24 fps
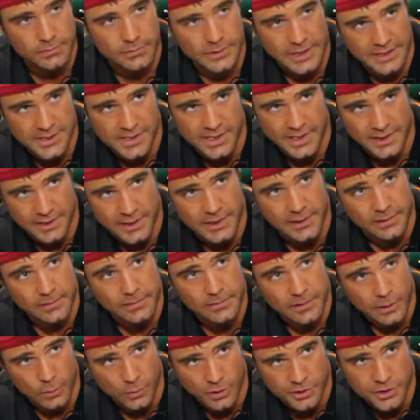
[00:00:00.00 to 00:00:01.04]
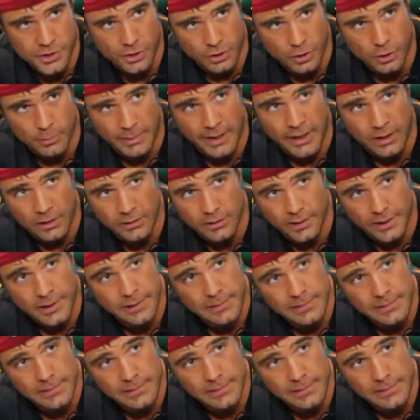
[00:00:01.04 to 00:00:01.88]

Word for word: That's the idea. I want you to go to bed hungry.